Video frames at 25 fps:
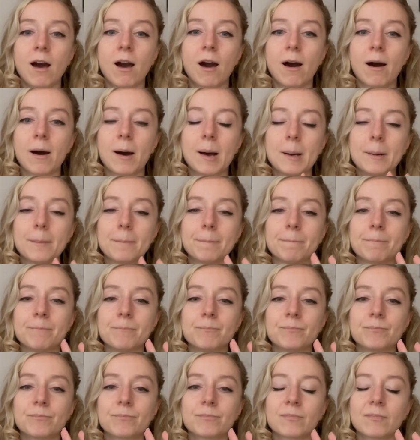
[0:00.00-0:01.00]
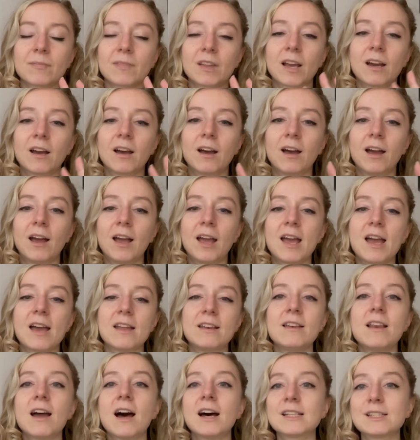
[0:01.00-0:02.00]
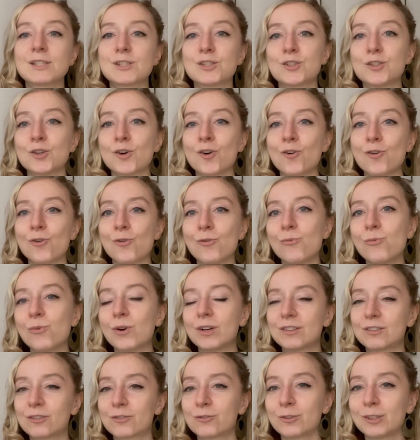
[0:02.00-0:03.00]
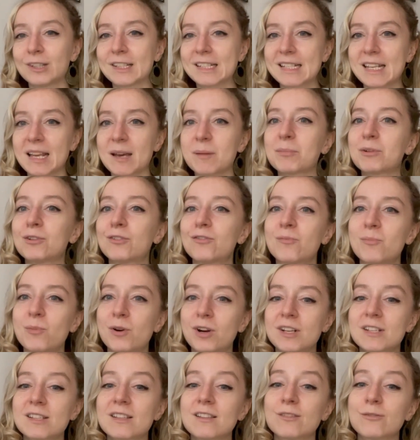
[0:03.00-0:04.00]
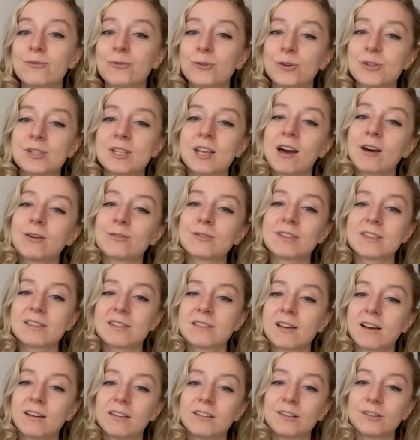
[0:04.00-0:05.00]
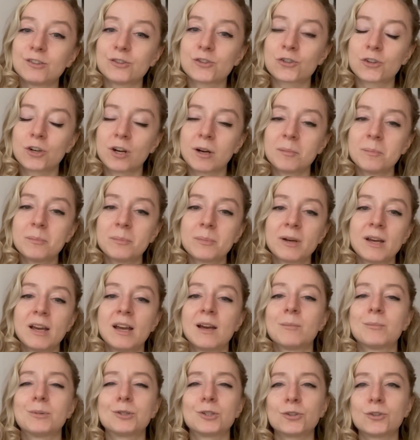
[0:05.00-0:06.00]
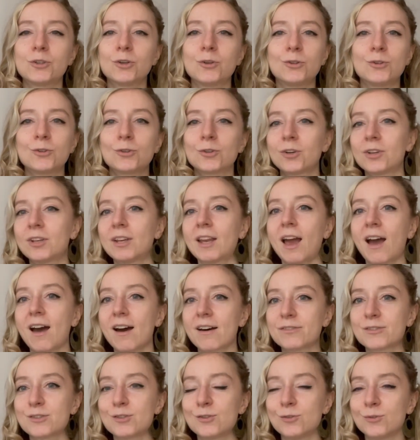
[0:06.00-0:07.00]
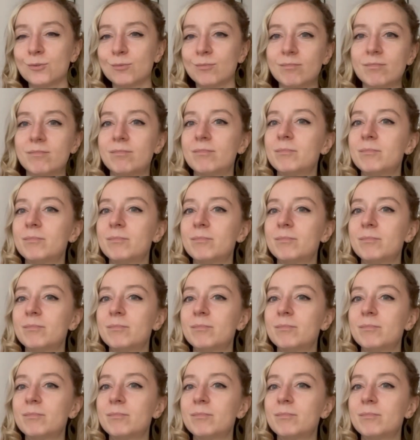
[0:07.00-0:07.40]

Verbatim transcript: A not so wonderful example of Mars in the first house is Donald Trump, but you know, you don't have to